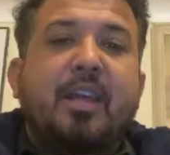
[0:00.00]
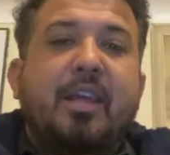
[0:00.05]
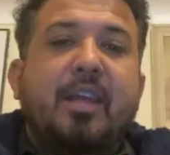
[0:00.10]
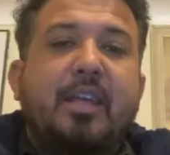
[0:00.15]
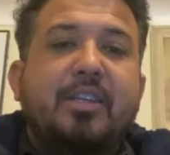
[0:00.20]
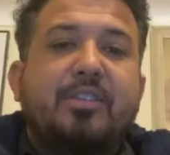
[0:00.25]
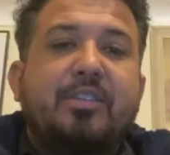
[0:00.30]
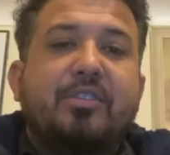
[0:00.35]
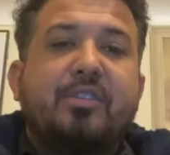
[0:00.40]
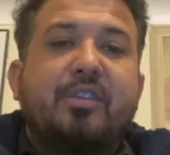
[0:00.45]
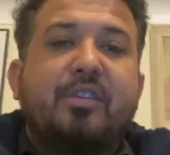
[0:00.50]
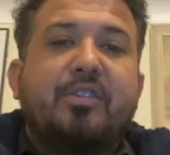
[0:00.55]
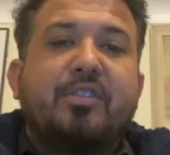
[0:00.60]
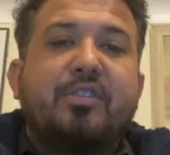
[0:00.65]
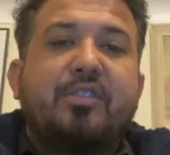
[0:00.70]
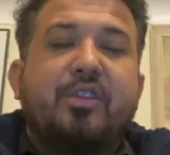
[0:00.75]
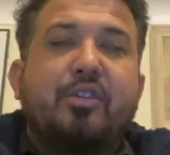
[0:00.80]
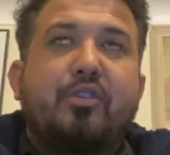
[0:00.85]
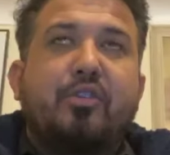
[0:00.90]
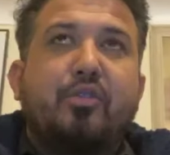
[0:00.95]

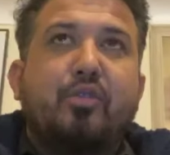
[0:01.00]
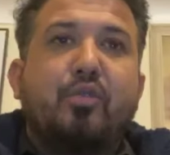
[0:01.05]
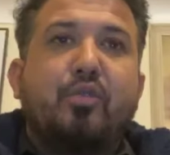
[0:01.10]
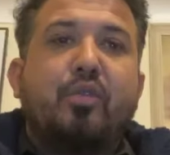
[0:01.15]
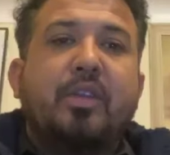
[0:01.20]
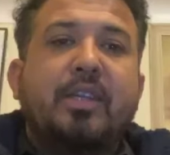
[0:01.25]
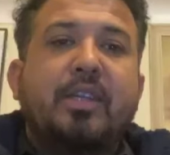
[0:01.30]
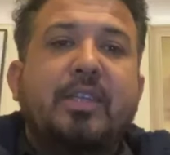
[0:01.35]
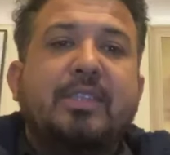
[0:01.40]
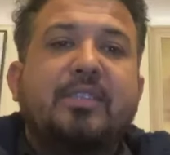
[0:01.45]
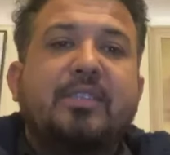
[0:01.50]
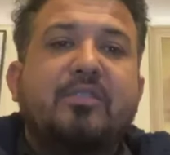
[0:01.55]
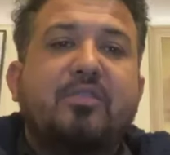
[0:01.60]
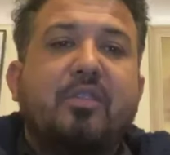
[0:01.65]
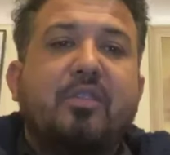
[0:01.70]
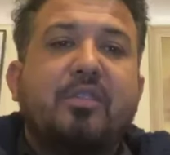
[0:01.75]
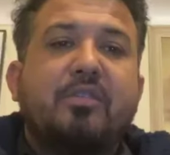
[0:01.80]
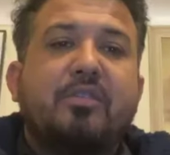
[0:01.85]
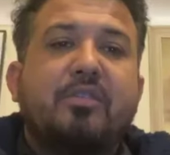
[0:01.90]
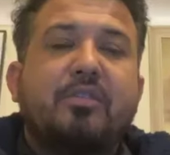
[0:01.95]
such, the rule is
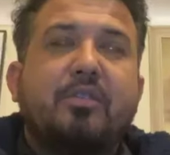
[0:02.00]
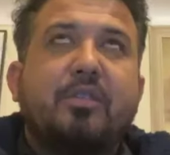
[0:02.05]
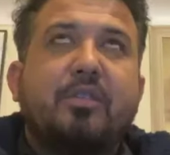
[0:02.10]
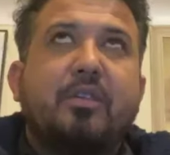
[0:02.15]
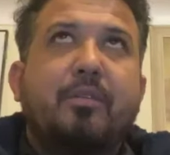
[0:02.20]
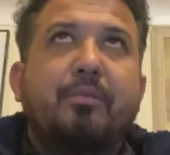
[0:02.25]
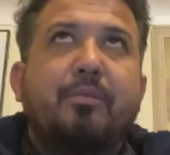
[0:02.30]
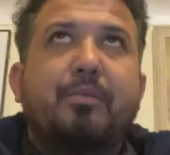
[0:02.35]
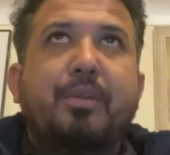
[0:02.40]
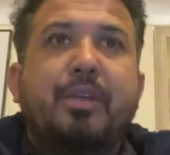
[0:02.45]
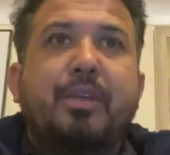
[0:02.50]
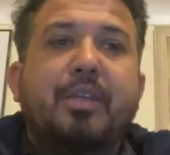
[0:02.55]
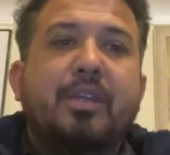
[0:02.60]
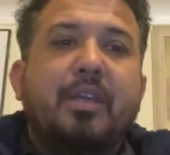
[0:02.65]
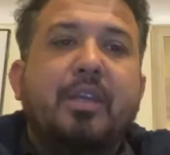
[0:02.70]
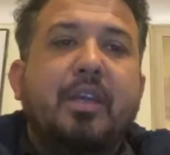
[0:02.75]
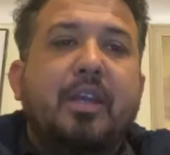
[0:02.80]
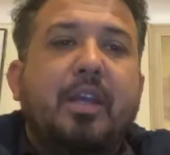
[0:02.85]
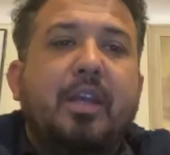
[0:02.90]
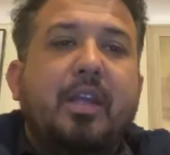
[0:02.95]
not be
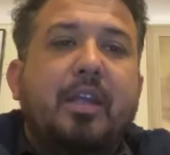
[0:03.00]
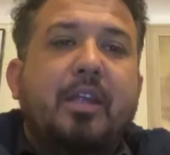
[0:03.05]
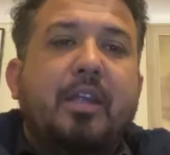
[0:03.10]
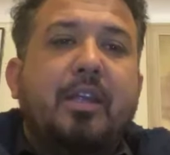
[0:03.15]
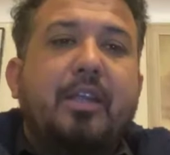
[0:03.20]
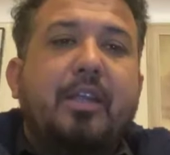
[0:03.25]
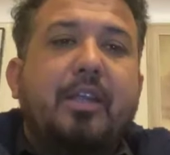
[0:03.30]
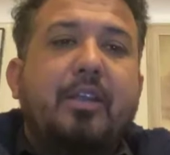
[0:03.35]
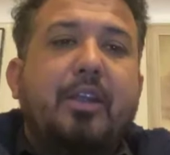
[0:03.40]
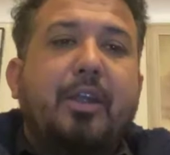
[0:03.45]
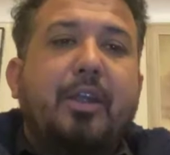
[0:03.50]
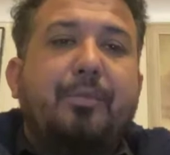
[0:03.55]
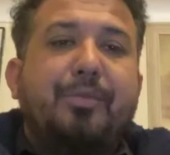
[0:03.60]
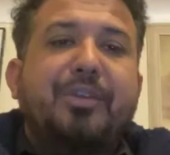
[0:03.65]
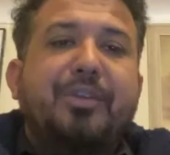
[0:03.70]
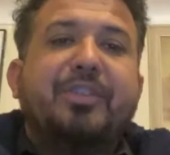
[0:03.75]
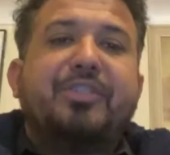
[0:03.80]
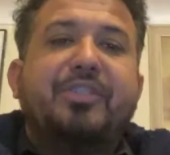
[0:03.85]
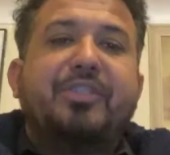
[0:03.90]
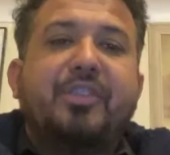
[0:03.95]

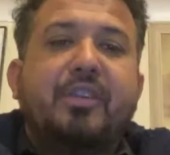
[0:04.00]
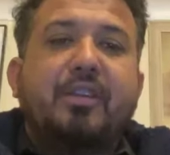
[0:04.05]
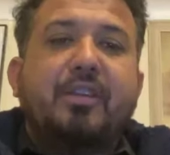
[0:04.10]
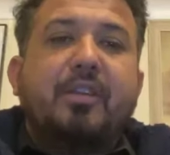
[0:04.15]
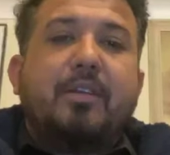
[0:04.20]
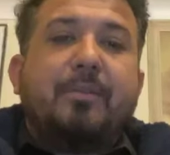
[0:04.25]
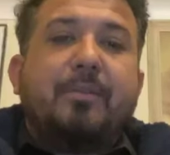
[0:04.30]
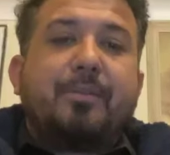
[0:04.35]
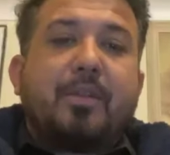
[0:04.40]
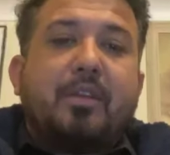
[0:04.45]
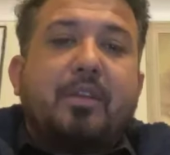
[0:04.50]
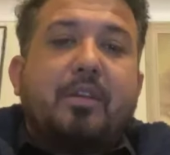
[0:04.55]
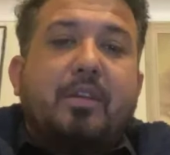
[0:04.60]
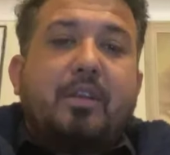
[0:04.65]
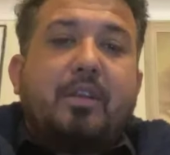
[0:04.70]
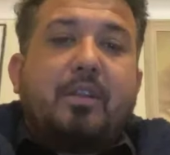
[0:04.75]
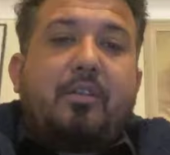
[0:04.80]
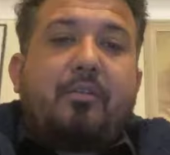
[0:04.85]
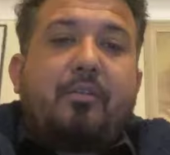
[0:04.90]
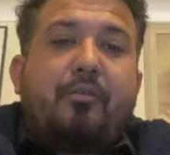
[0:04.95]
abridged.
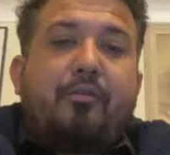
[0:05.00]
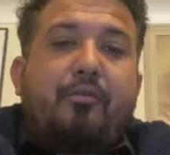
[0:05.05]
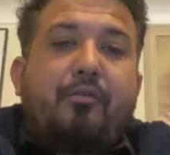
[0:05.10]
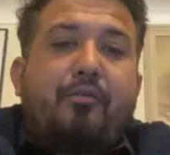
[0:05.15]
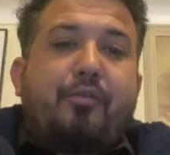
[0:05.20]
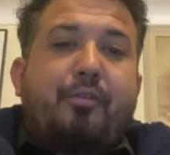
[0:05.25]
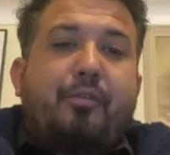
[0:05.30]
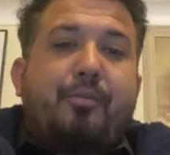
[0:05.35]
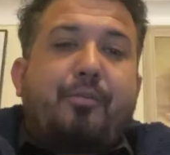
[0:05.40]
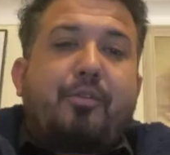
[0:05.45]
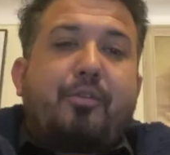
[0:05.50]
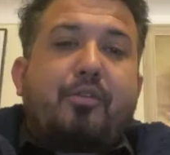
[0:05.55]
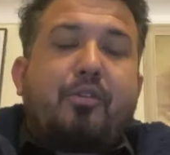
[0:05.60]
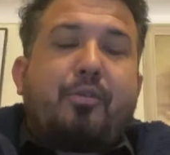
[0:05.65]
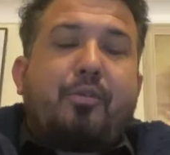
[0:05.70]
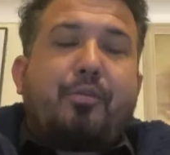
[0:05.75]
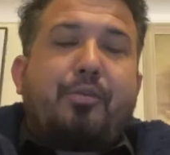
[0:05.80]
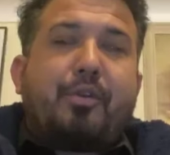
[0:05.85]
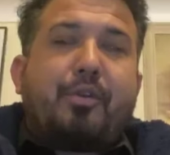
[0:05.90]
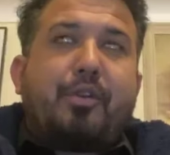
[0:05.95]
From a
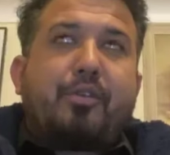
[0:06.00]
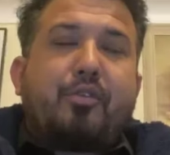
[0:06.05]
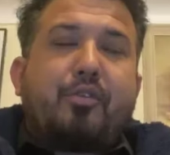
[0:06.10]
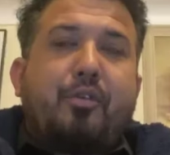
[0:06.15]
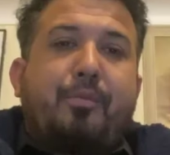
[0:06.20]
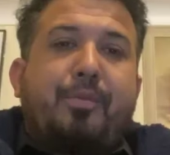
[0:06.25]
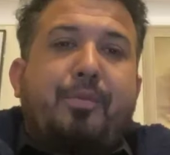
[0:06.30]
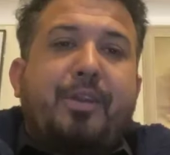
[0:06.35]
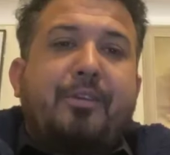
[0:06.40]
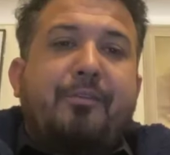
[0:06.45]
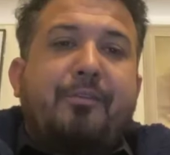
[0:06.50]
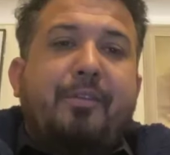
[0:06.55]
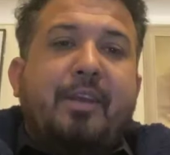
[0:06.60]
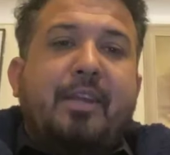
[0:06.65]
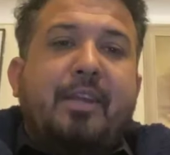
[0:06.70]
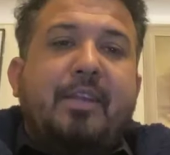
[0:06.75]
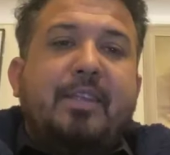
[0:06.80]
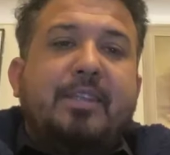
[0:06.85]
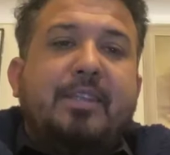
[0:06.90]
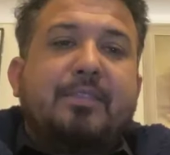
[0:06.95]
corporate
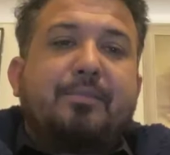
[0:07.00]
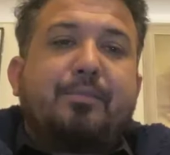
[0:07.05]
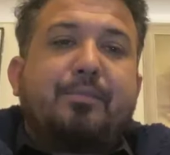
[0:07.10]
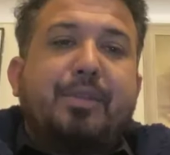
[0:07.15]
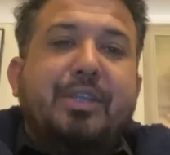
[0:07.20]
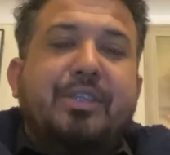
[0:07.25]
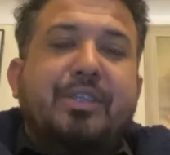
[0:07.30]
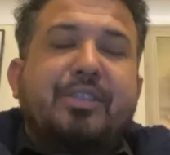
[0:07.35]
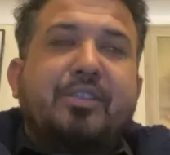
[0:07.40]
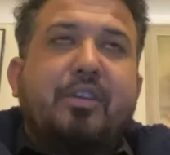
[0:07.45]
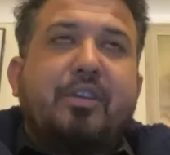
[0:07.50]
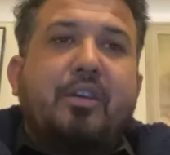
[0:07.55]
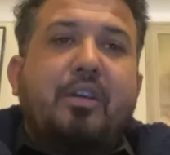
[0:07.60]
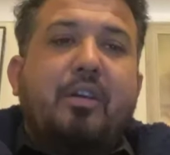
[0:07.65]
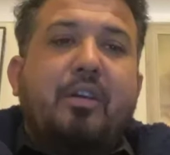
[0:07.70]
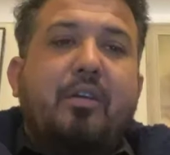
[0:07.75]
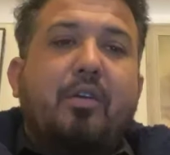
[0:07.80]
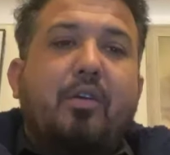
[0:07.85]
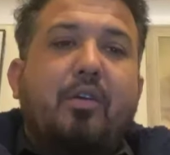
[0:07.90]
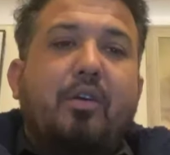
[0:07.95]
veil is placed
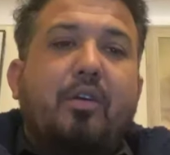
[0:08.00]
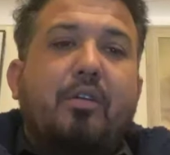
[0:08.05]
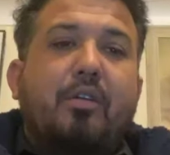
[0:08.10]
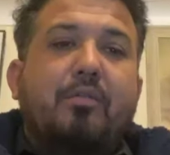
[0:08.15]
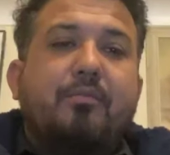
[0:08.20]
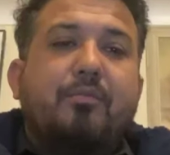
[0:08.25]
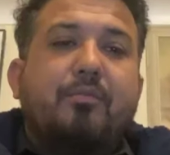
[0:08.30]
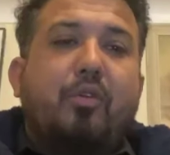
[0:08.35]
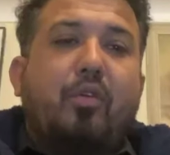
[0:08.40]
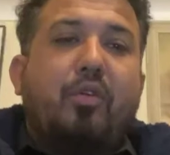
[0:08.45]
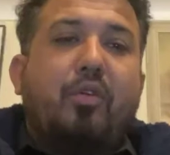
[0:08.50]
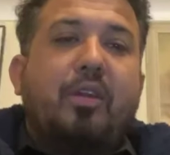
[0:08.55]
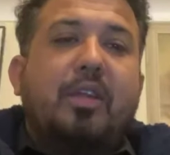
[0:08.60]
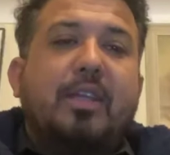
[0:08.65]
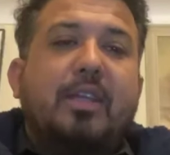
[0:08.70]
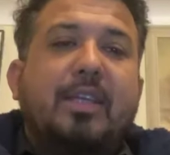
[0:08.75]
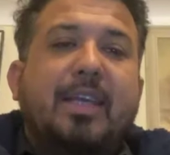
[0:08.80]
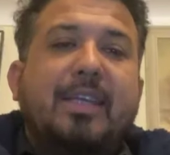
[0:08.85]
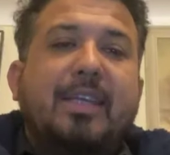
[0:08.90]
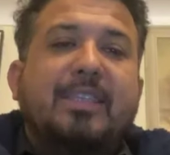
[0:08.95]

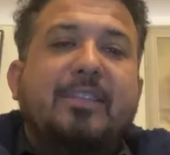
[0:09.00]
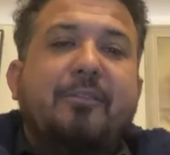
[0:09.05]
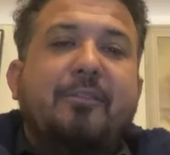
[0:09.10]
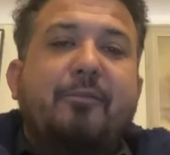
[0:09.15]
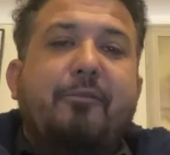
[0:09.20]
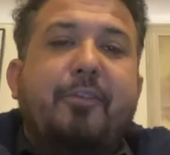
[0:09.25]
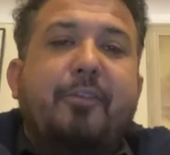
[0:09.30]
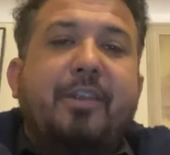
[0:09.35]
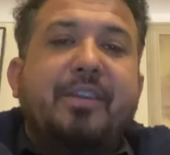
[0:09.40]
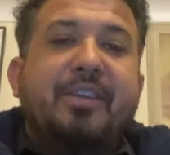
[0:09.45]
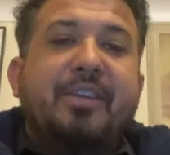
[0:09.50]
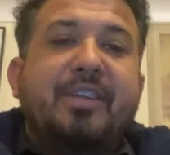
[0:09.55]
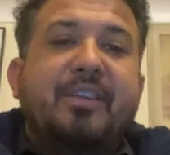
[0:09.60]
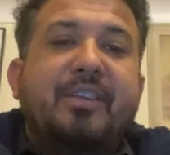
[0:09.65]
only as a very